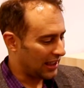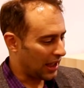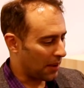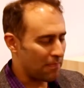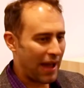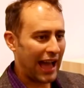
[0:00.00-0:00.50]

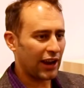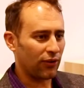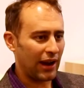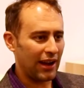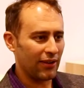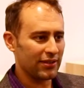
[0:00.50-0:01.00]
a
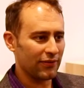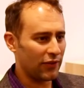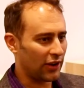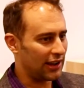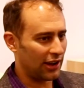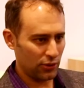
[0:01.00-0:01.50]
background,
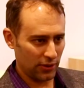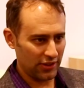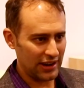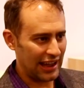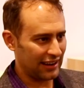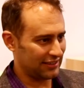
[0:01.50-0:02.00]
very
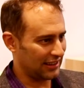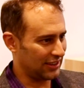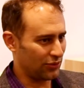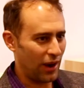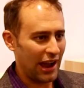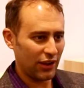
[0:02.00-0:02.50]
unorthodox,
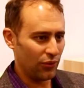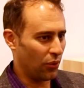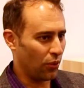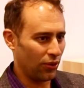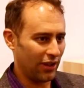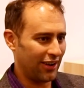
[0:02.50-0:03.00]
in rock and
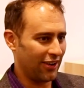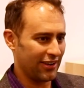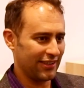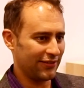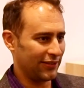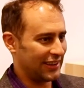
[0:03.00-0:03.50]
roll
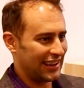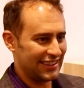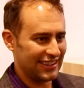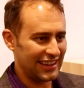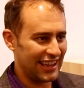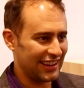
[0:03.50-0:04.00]
art in the
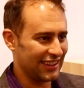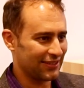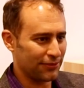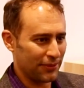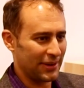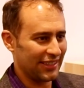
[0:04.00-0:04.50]
1980s
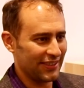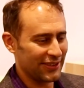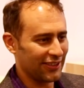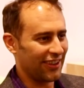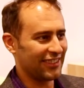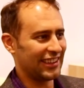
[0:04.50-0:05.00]
from when he lived
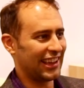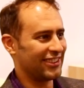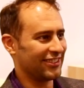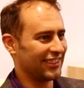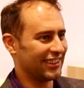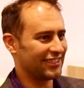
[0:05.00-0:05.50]
in Los
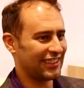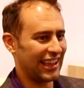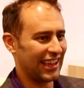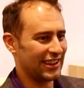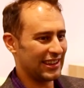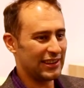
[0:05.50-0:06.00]
Angeles,
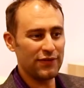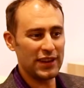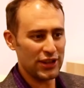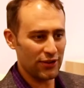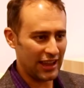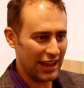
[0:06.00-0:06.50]
and in
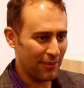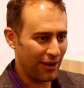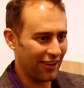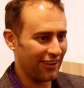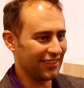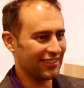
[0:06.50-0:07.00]
video game
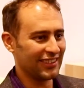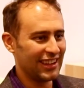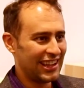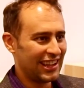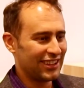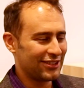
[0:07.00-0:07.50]
art and
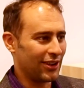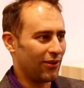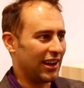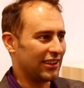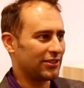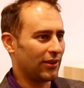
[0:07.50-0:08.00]
so
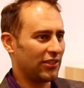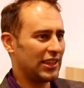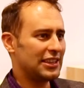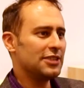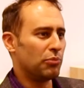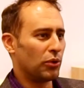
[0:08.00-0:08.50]
on. So I
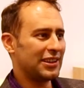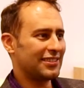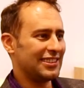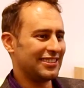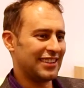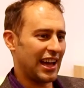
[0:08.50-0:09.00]
think he brings
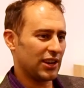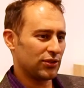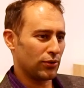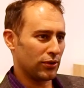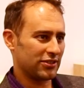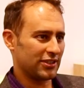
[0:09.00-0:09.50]
these
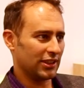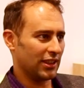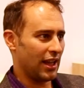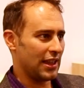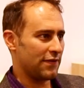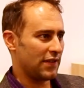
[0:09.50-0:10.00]
dinosaurs to
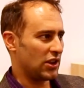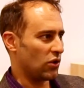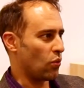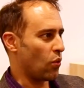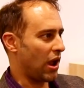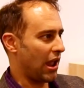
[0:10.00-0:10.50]
life in a
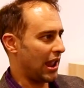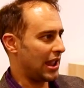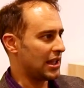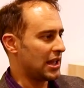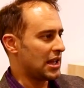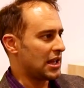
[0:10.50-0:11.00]

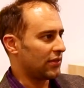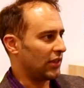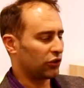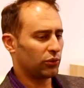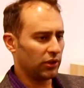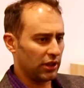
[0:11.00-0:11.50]
way
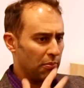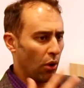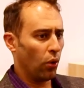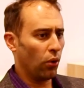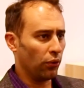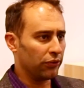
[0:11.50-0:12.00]
that's really
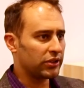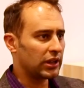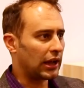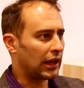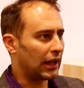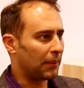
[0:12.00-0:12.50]
bold
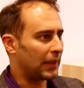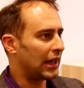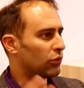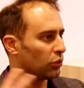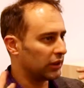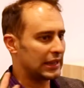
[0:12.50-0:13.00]

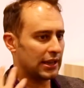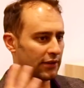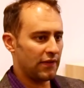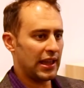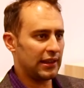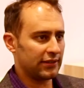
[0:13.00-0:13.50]
and really
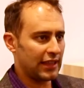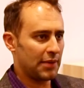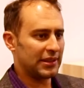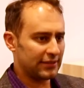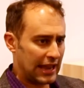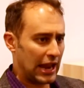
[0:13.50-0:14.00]
conveys
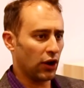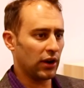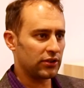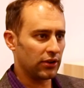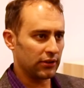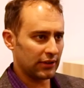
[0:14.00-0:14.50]
them as
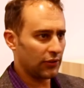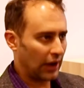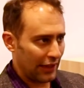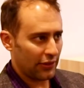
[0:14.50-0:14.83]
characters. And I